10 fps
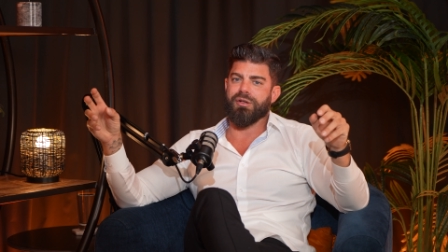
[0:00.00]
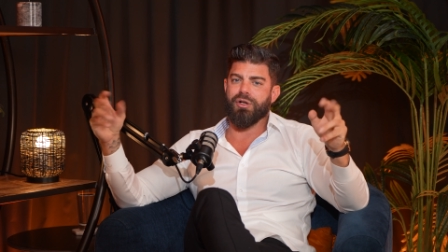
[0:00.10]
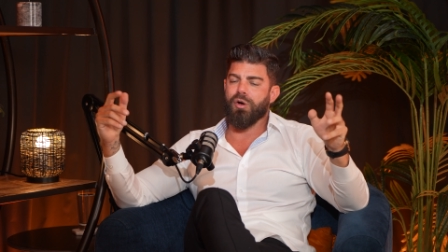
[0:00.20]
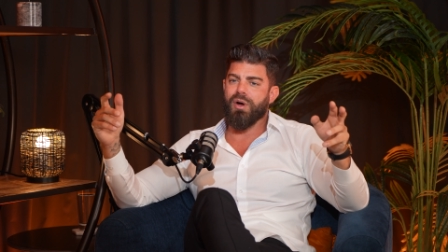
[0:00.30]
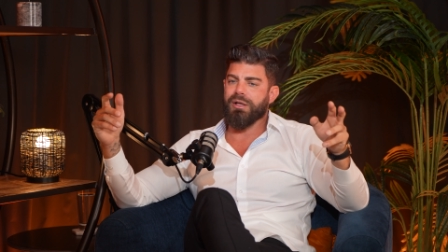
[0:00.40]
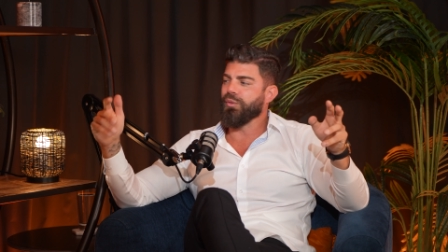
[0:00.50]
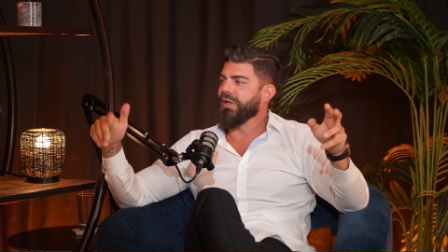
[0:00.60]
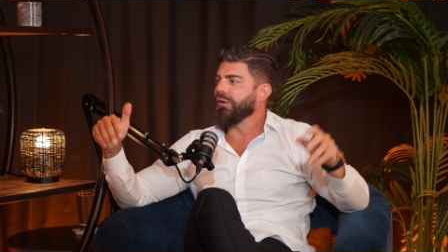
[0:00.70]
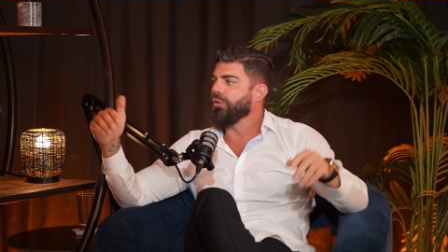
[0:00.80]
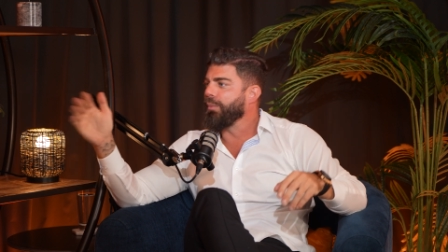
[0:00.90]
you know what, we
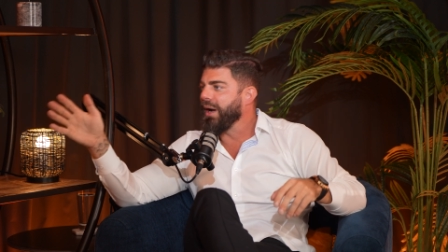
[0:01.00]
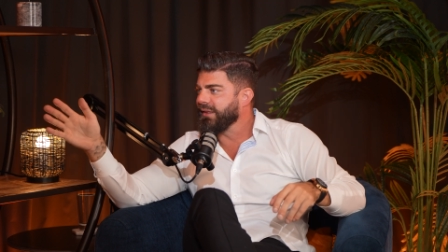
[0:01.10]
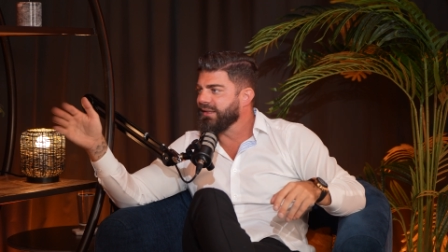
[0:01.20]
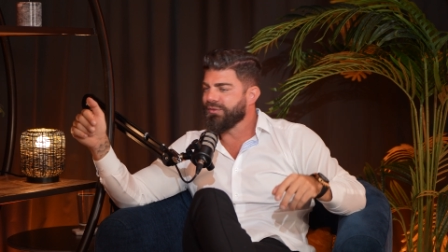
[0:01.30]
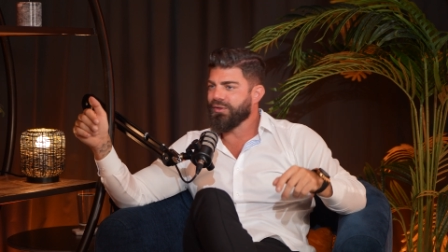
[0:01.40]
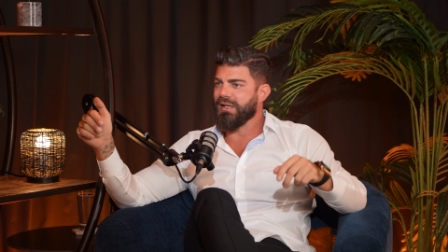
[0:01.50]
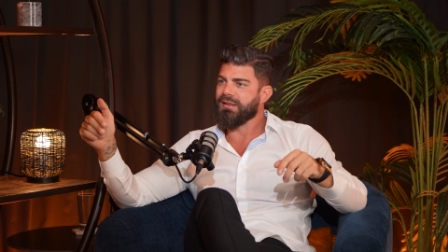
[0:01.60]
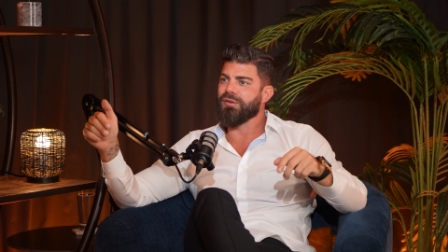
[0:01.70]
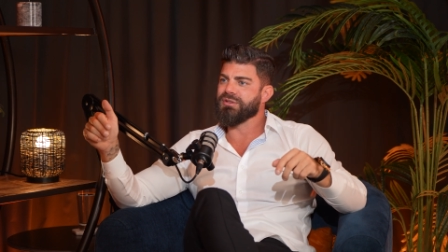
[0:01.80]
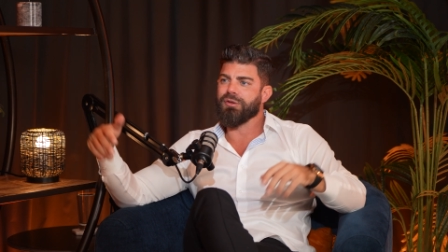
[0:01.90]
need to buy this for
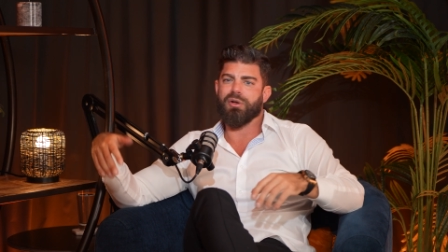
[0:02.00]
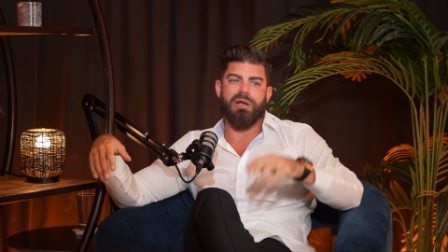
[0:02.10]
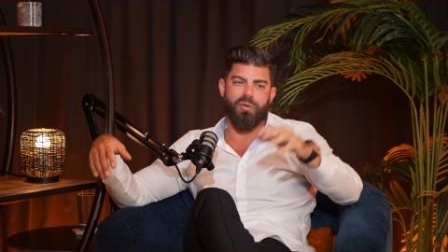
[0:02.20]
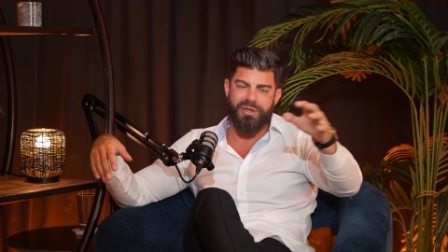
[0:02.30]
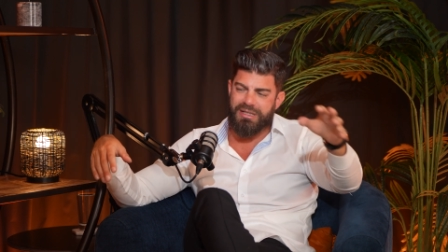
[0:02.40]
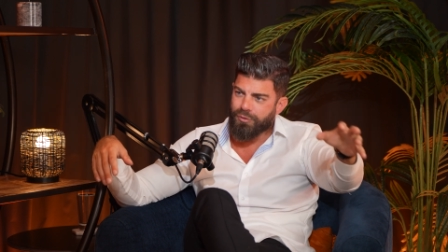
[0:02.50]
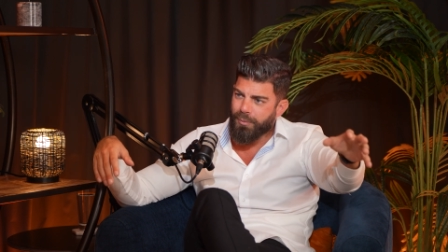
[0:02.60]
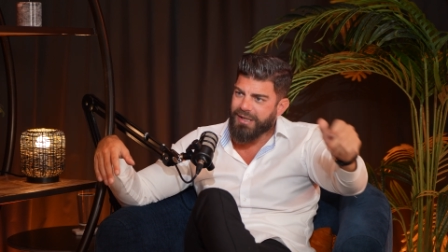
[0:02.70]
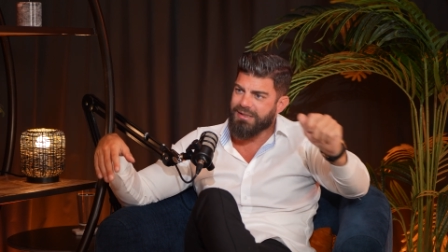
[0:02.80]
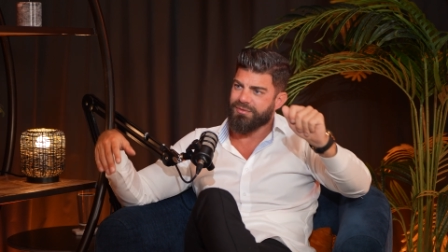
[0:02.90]
$10,000 or we need to
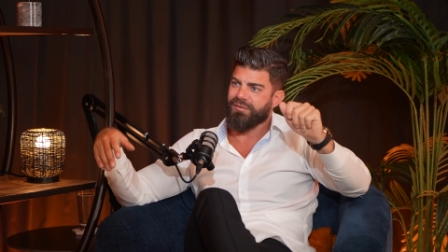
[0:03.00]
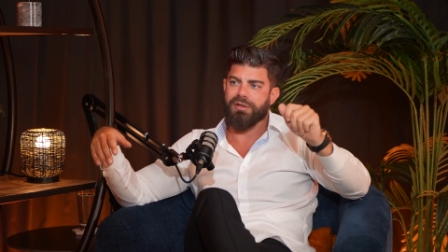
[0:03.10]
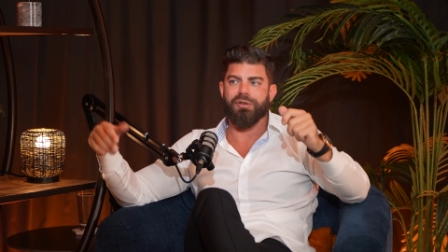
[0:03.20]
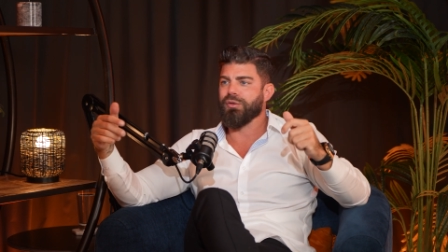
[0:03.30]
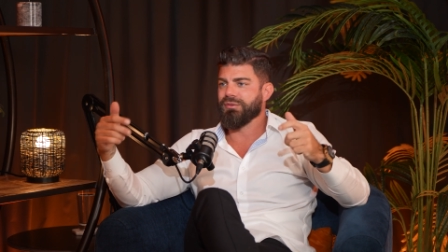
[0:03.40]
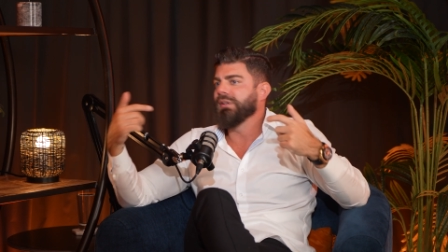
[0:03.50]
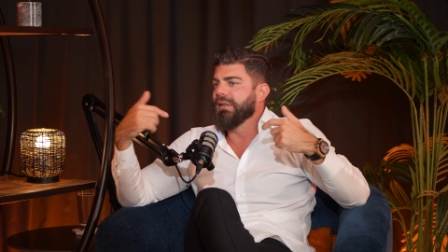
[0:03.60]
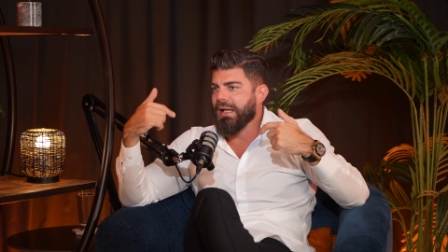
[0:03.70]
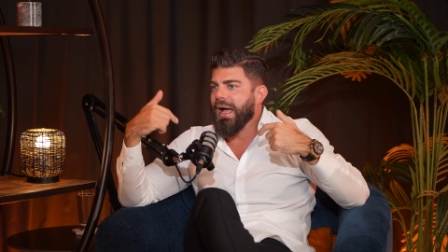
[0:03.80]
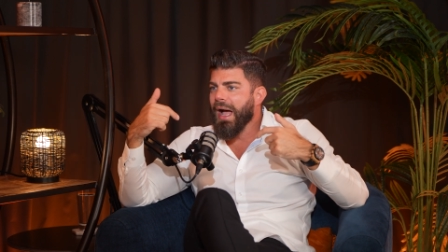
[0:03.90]
buy this for $5,000. No,
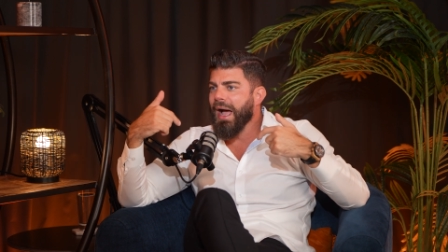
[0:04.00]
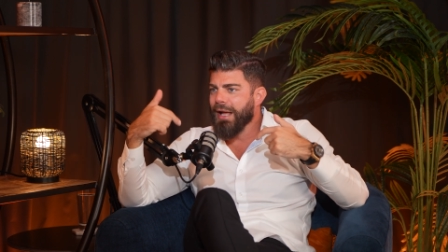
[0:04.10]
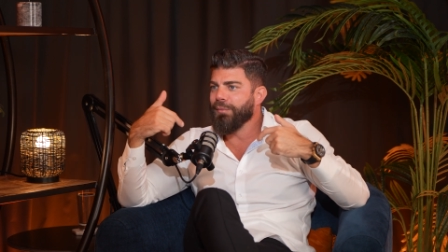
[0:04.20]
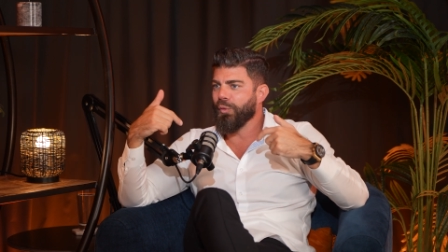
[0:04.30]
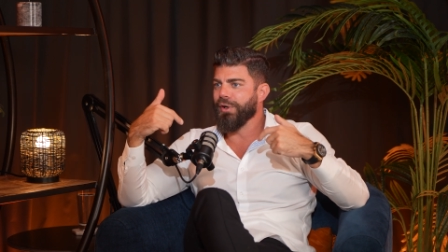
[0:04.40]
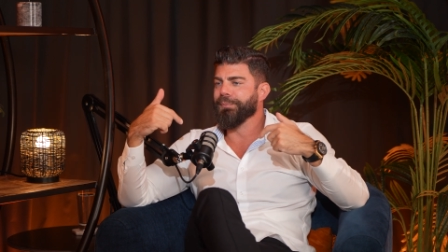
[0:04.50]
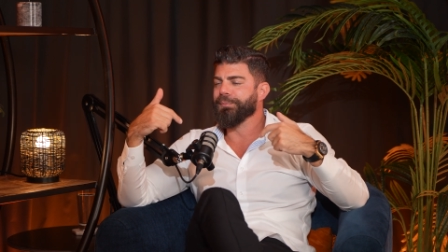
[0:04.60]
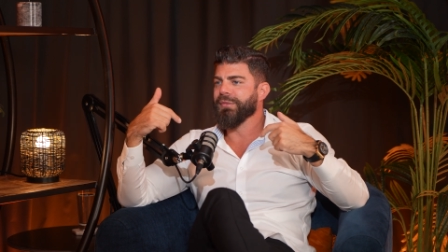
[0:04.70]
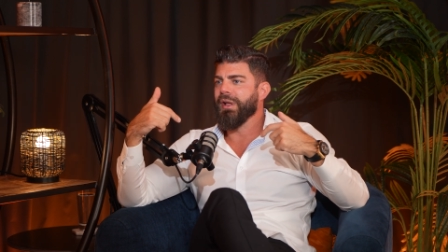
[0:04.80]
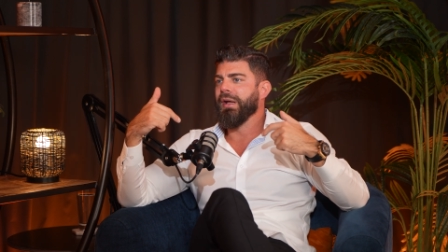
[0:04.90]
I am the one.
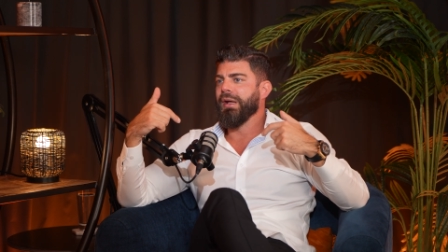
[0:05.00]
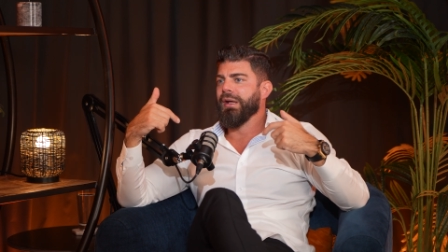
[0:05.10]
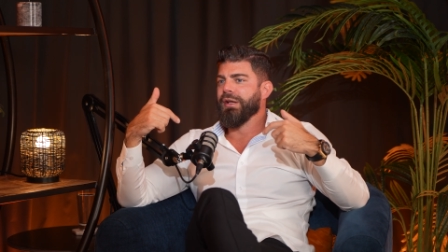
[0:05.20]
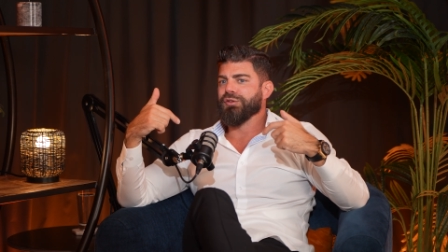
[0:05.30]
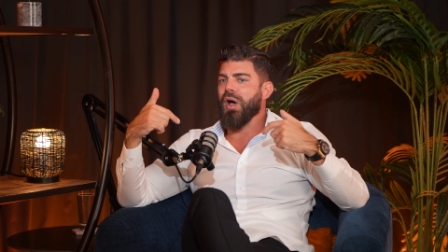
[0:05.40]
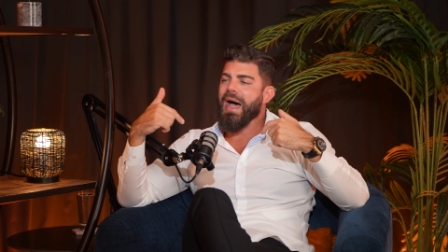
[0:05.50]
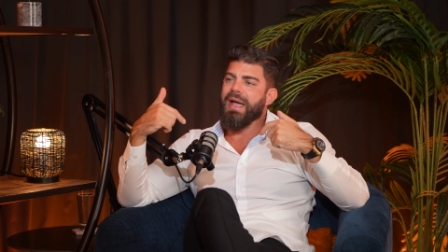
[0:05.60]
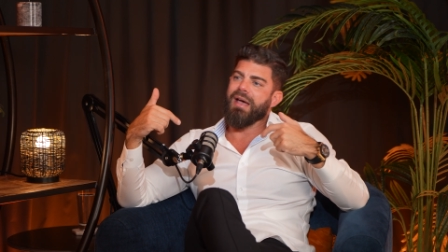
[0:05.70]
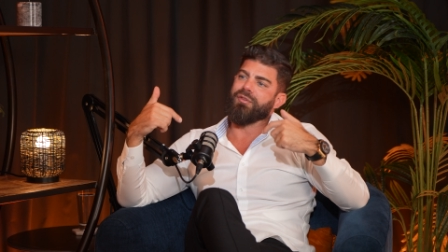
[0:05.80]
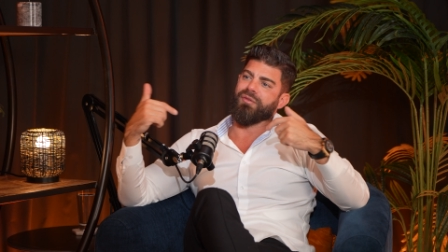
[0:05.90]
So
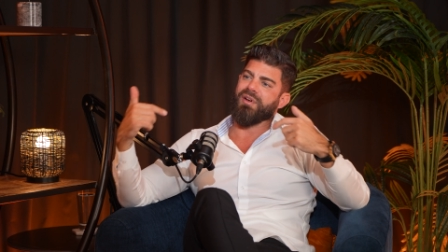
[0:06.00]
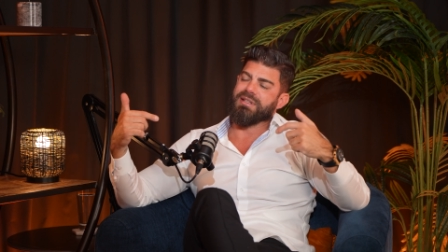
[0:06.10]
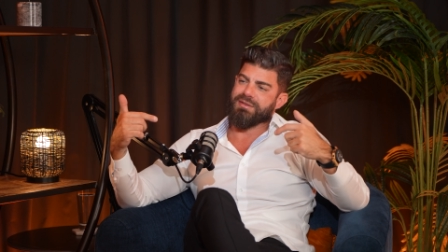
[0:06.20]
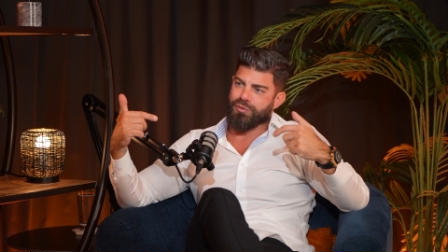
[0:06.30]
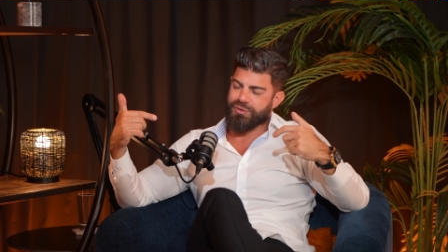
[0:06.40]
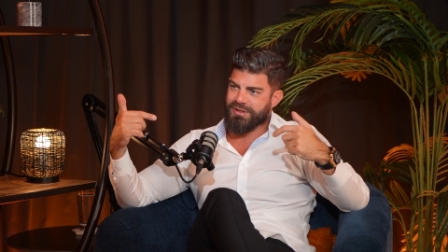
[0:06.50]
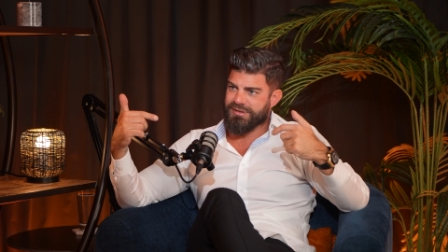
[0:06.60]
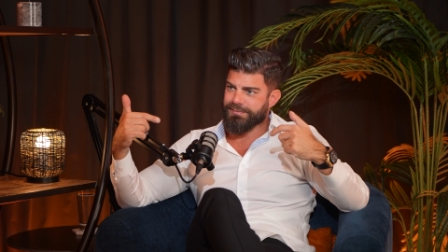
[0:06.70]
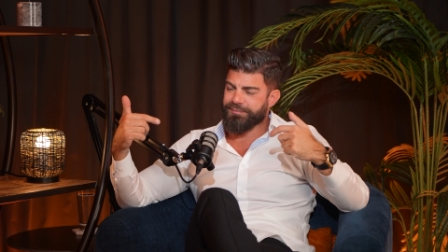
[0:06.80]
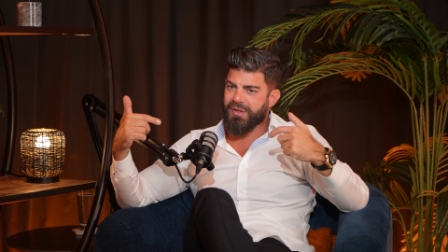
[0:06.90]
I have to find the
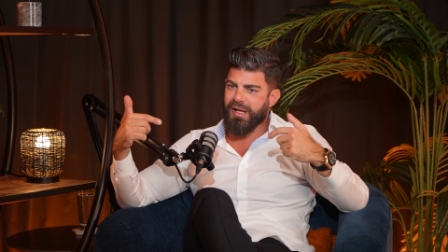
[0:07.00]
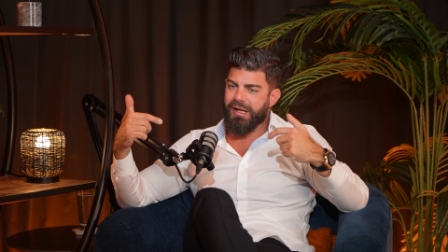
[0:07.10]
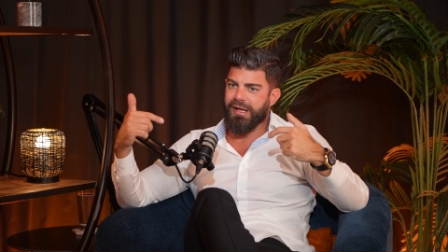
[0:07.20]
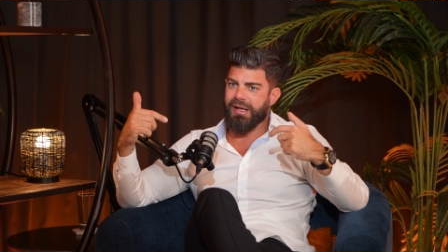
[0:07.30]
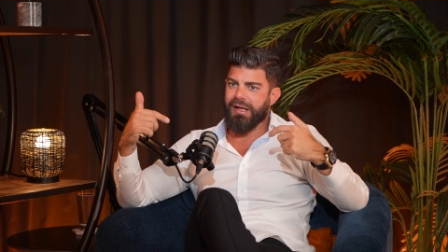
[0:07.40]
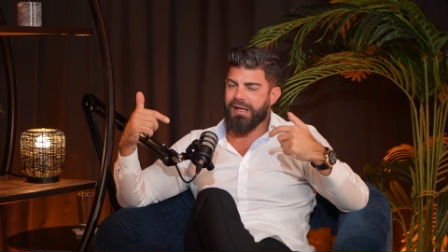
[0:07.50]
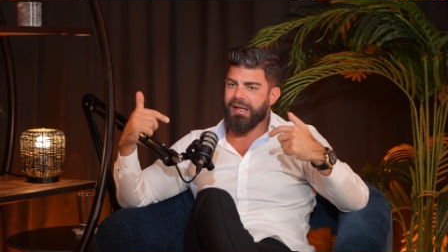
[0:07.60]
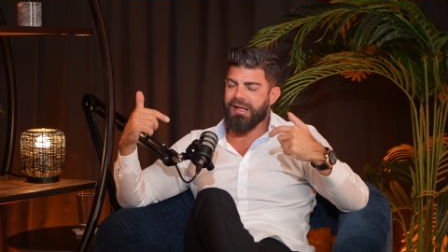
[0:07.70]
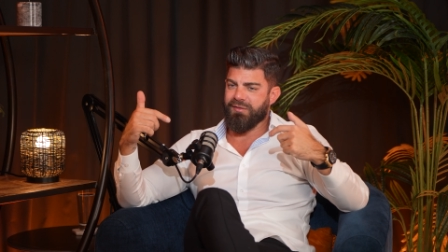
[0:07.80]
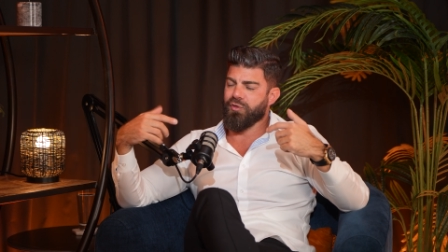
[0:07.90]
solutions.
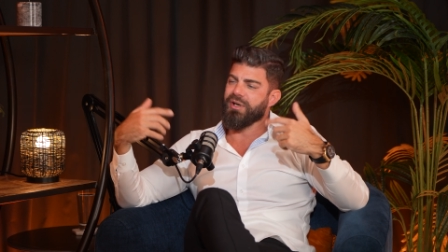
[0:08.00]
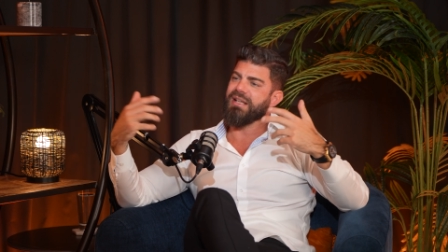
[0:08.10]
If we're